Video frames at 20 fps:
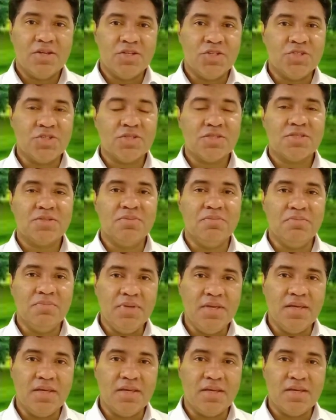just
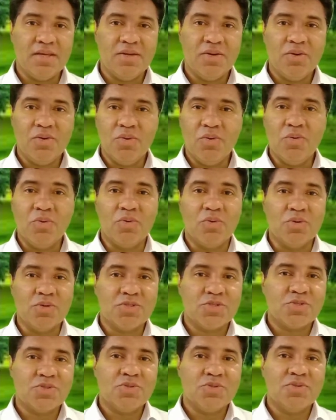me, who
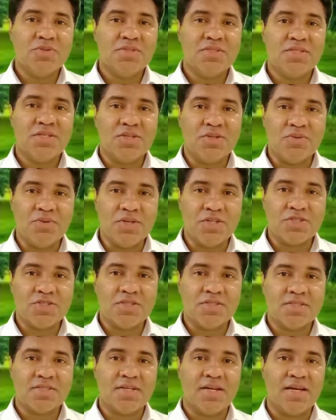goes through
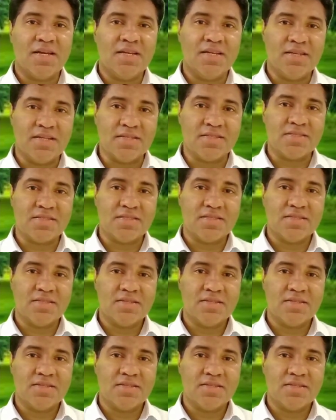situations like this?